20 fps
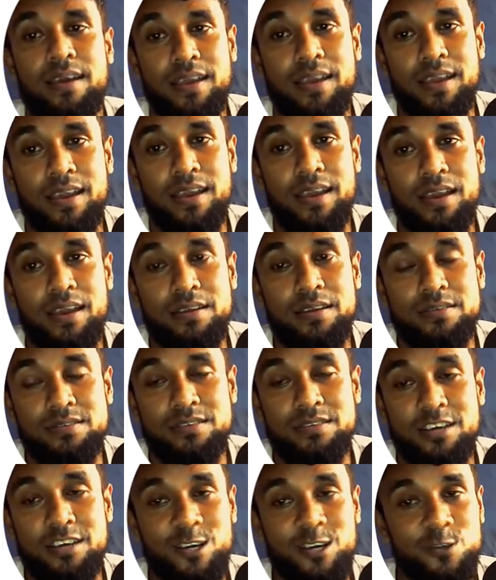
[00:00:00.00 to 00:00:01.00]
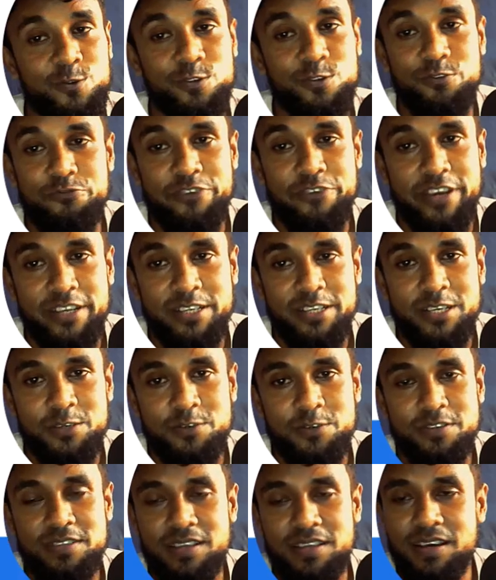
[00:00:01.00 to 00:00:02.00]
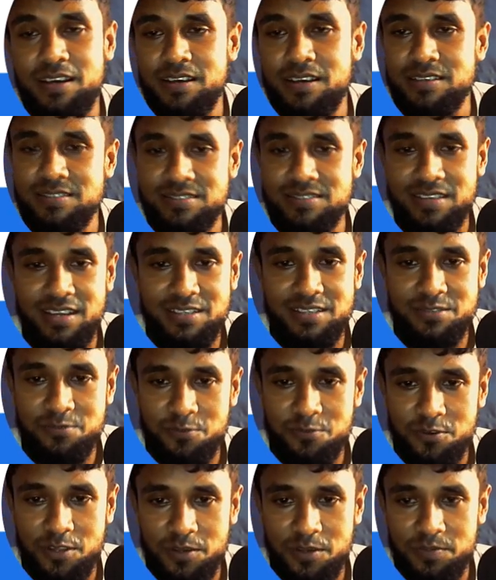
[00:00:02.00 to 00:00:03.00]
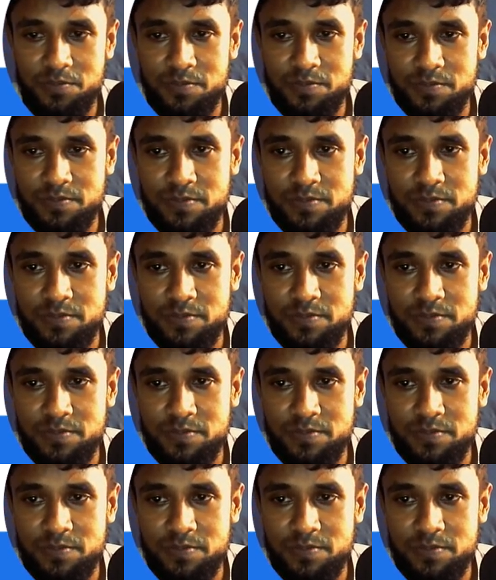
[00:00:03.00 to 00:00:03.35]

and I will find out the search volume.